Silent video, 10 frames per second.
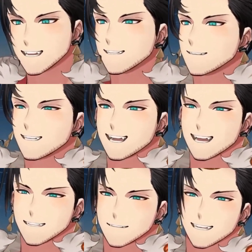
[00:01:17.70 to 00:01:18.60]
I can't.
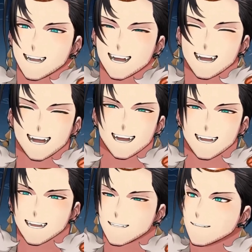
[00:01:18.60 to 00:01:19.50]
Oh,
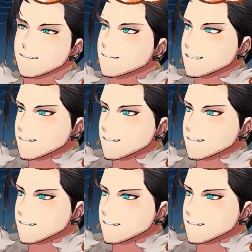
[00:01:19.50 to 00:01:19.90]
my throat.